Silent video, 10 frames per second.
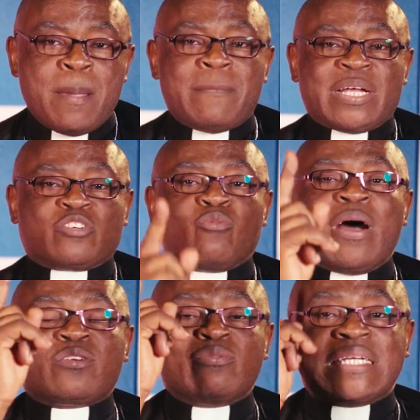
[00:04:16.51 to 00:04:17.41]
But
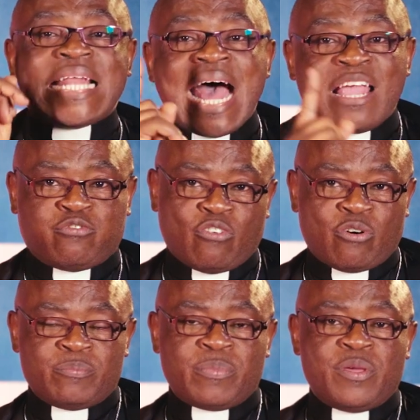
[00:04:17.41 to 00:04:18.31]
what we die
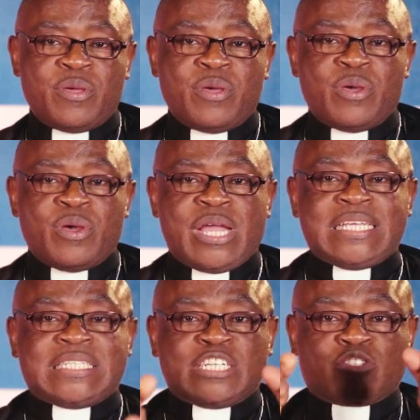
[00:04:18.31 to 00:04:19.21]
for
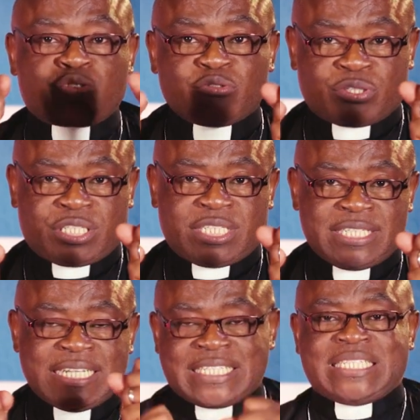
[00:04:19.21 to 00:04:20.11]
is the truth
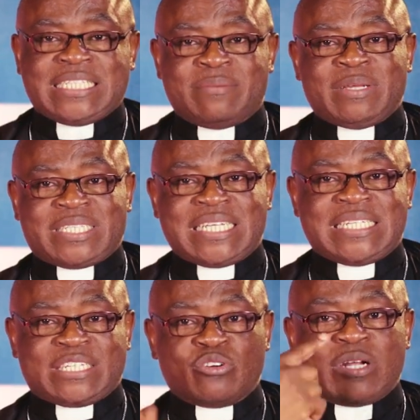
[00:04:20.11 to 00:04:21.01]
that is in the message
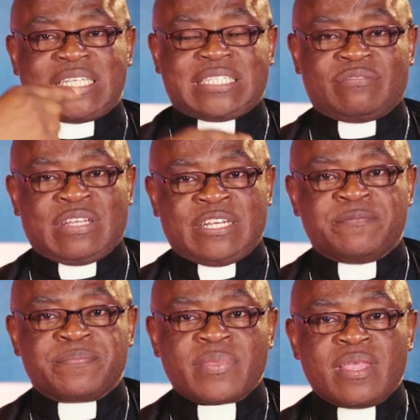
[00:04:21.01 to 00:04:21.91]
that God has given.
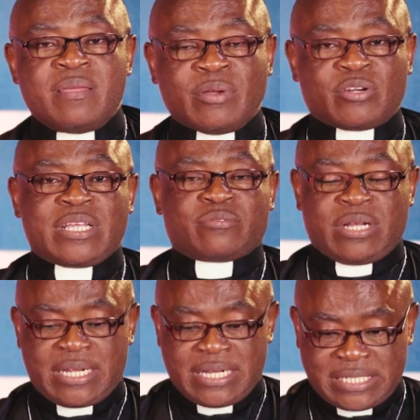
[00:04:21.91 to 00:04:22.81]
Because
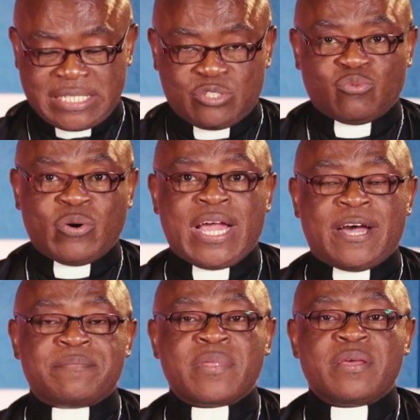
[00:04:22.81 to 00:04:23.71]
actually this is where